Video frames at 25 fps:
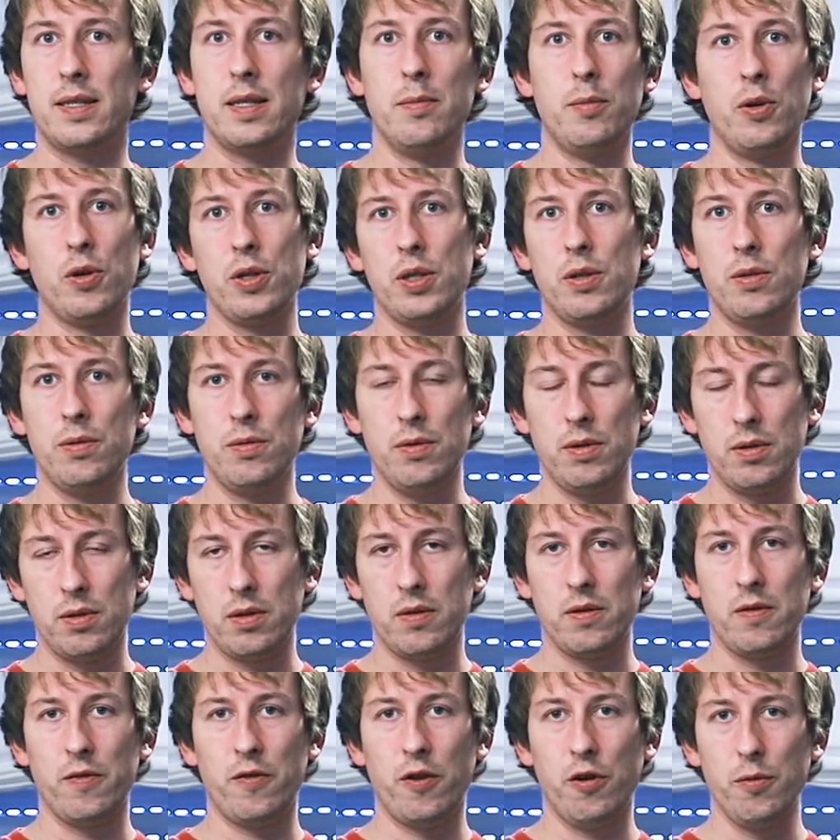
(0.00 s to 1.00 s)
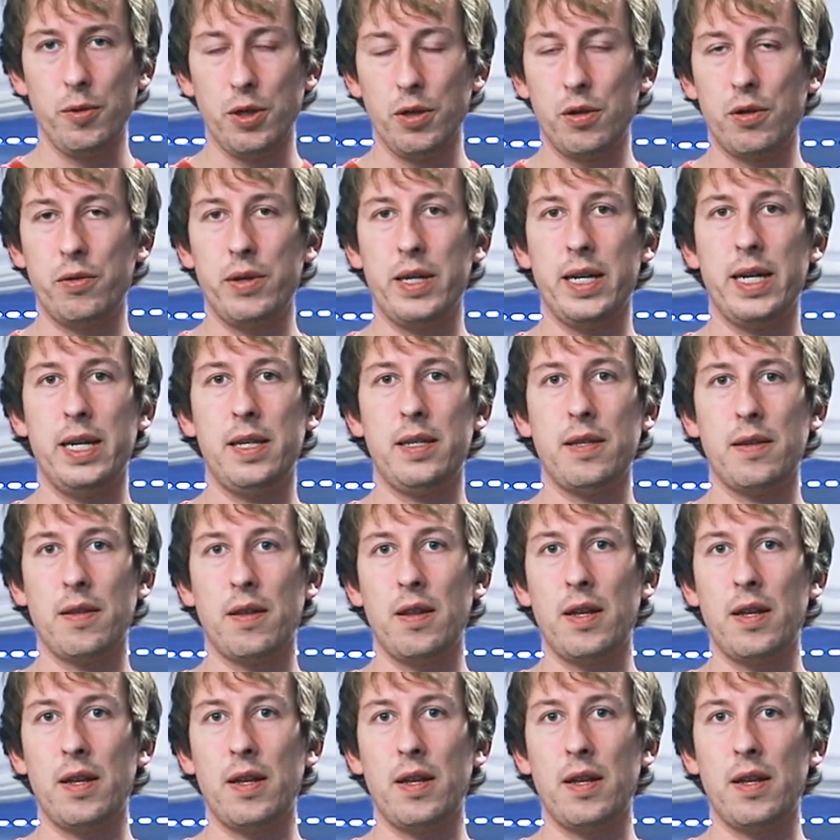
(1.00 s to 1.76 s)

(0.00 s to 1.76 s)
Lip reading: The more foam you create,